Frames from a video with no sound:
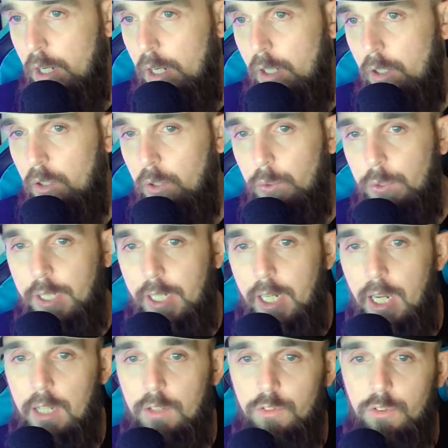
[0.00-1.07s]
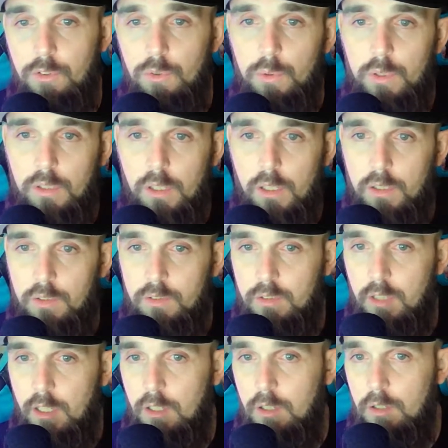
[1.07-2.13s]
holding on to, and
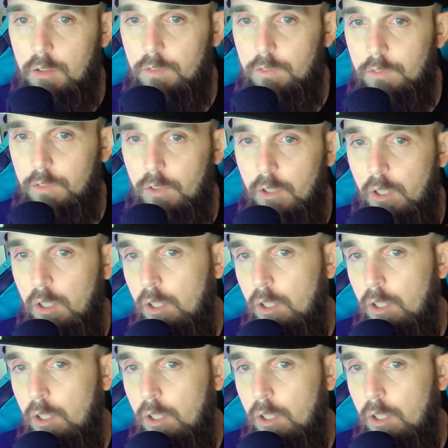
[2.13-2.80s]
instead of,